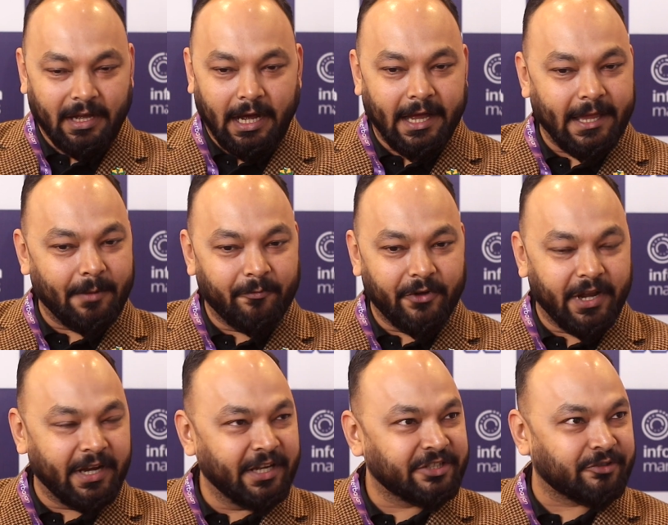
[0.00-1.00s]
I am
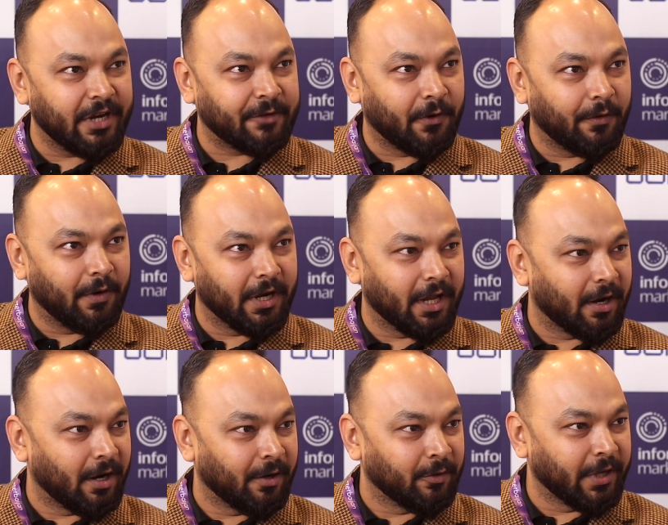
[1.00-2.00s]
very straightforward
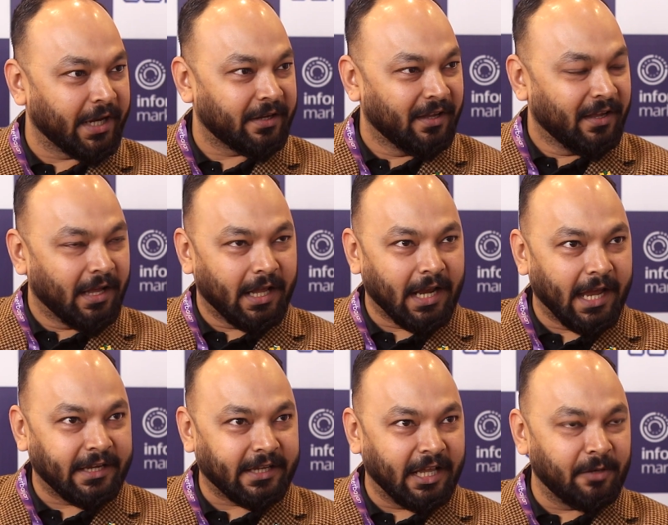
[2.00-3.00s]
around it. And I
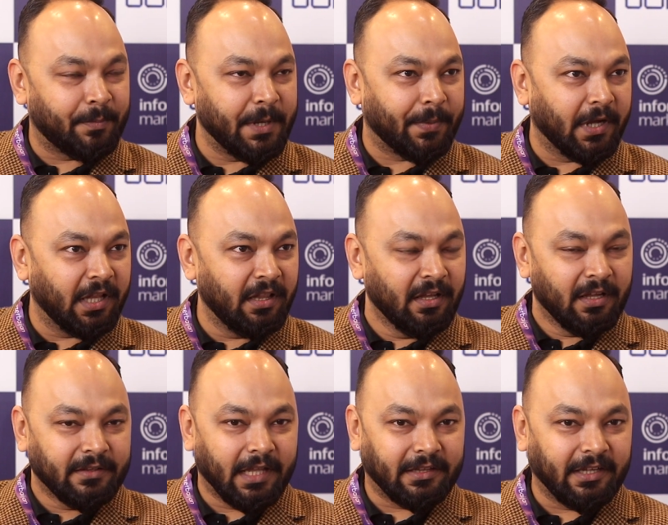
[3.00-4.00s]
tell people
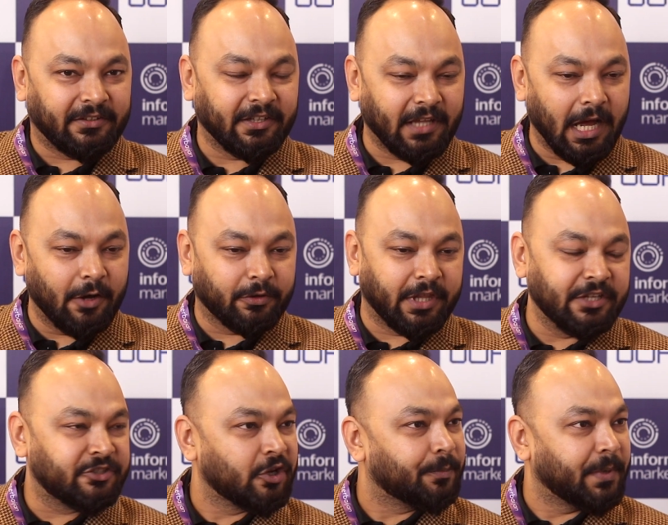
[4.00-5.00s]
that this is how
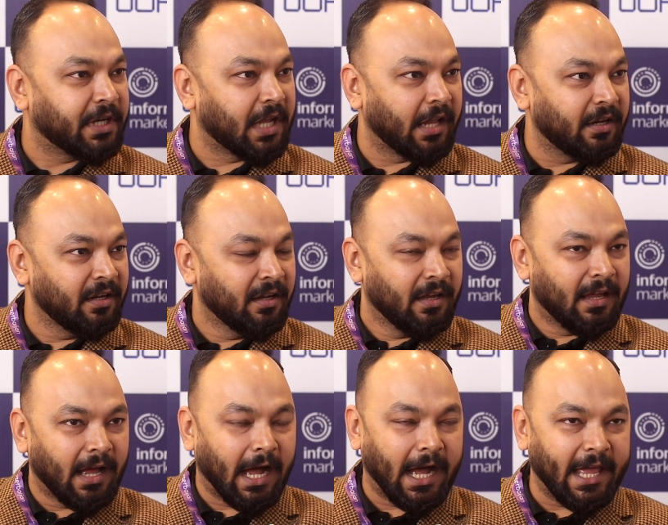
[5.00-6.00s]
things should be done.
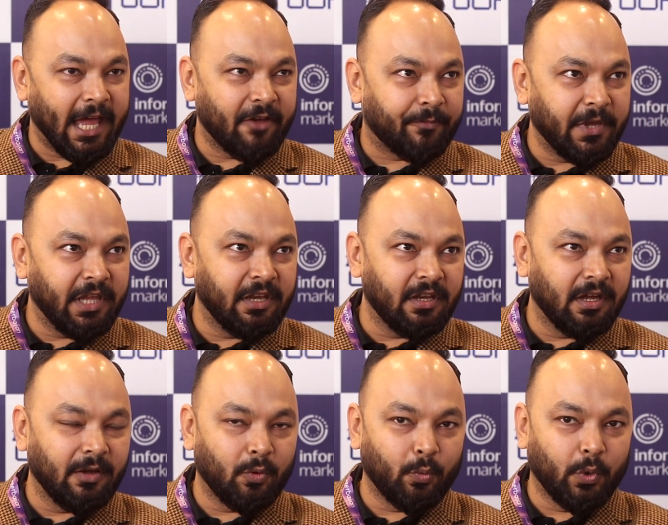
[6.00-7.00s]
I have been
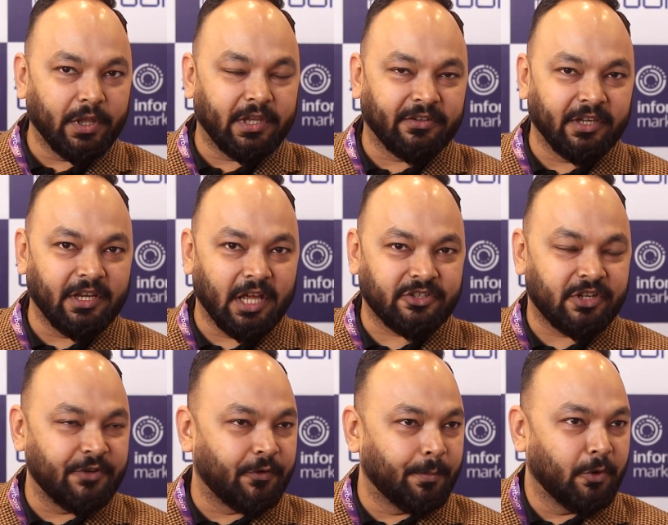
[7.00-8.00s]
with this
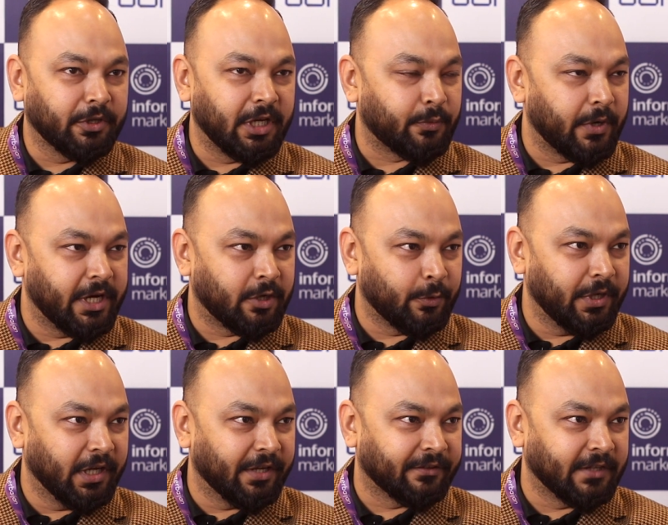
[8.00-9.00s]
industry for more than 22
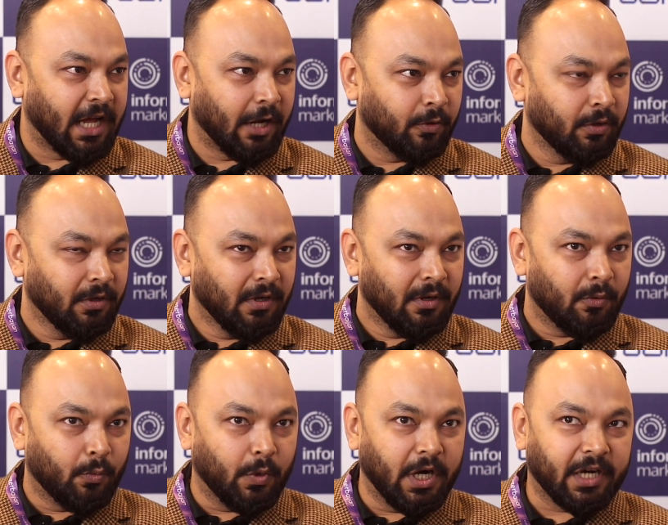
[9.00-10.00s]
years now,
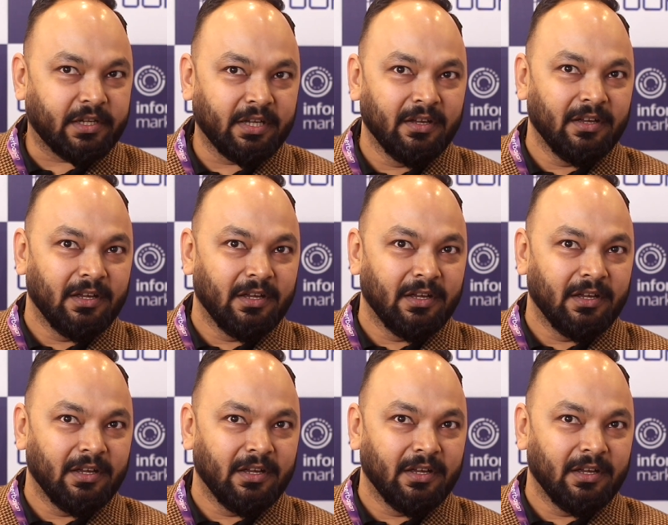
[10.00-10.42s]
worked